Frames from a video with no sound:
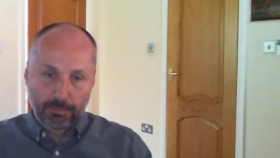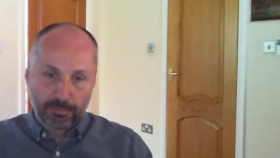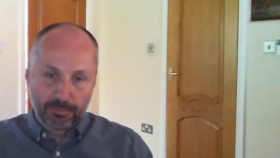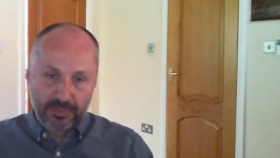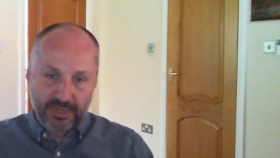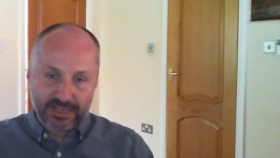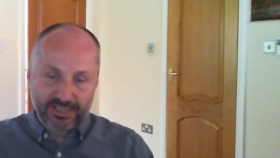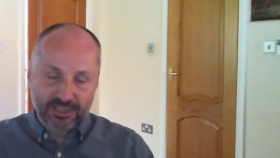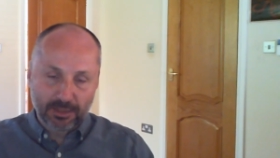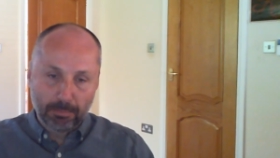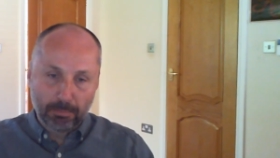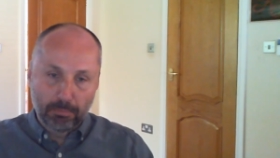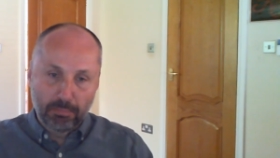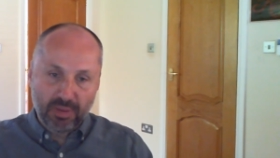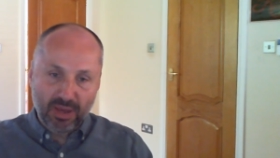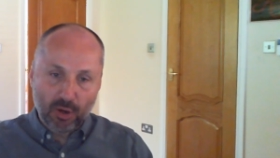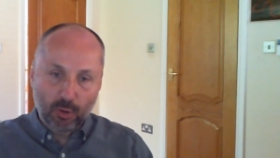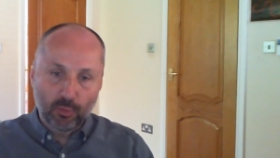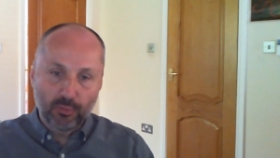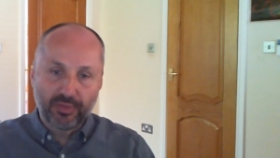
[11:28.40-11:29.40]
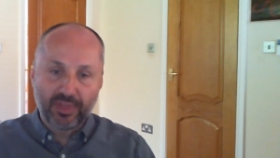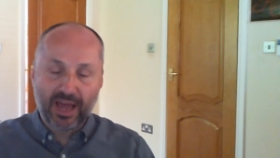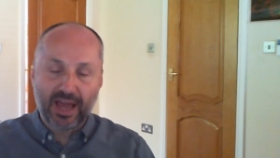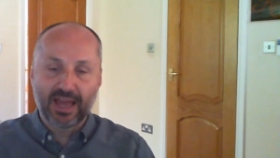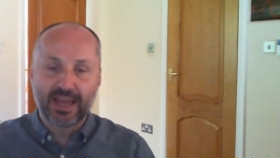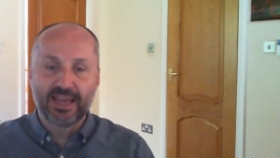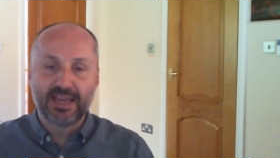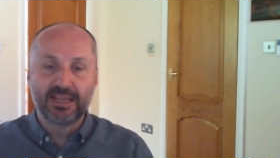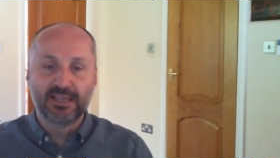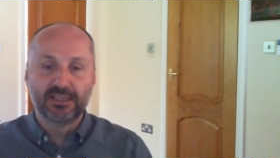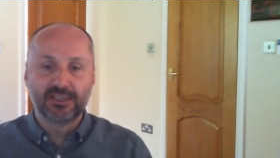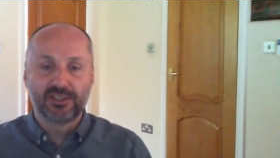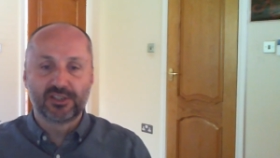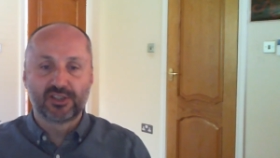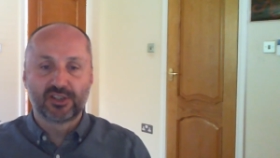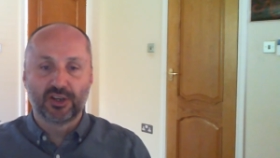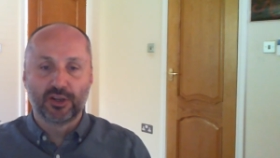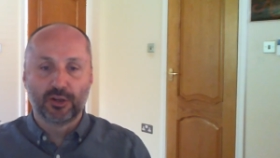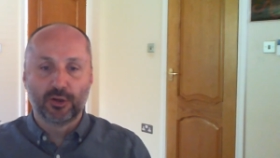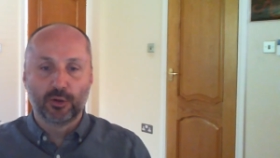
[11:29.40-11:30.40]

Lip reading: need to build that into